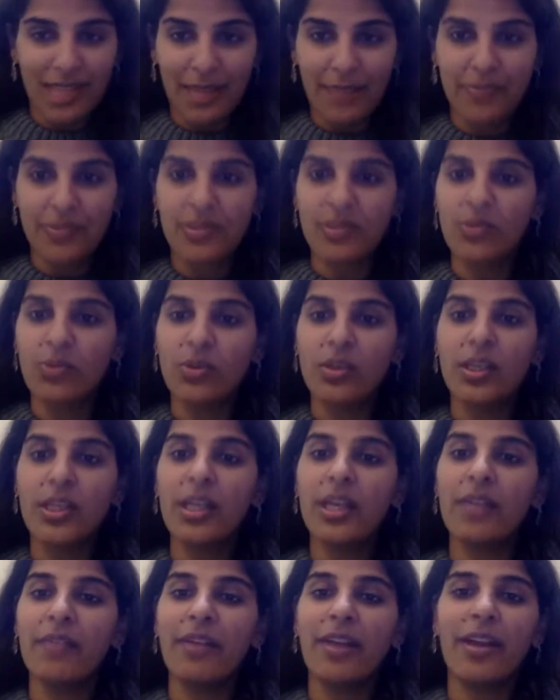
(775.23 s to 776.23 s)

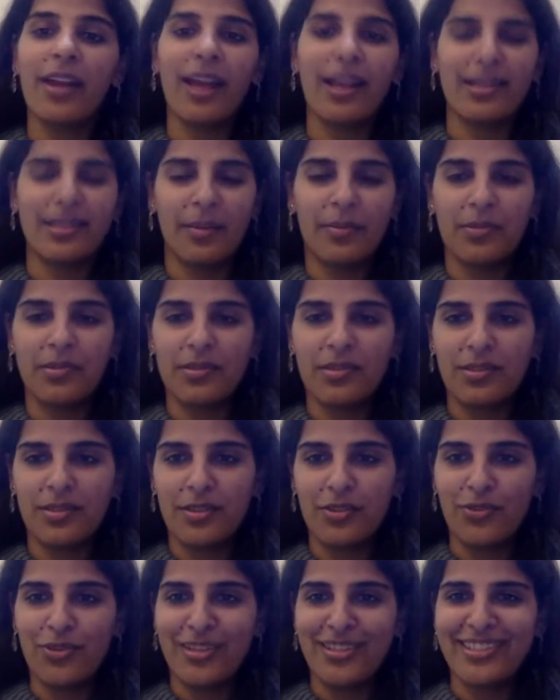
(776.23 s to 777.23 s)
Absolutely. Aware acceptance is
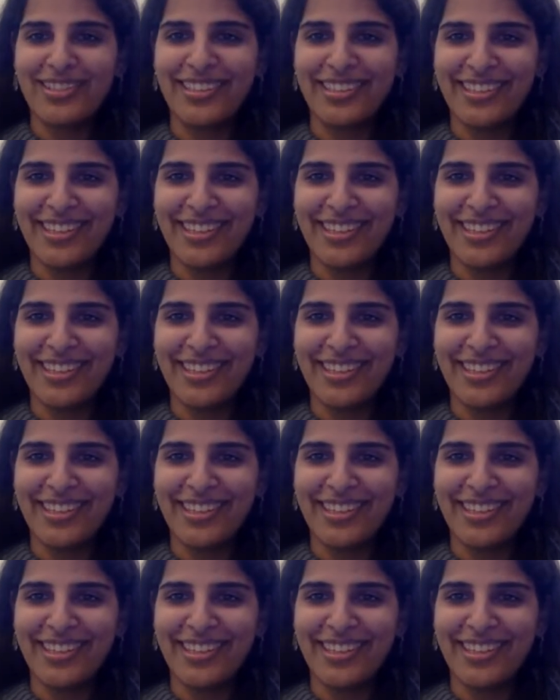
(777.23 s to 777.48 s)
interesting.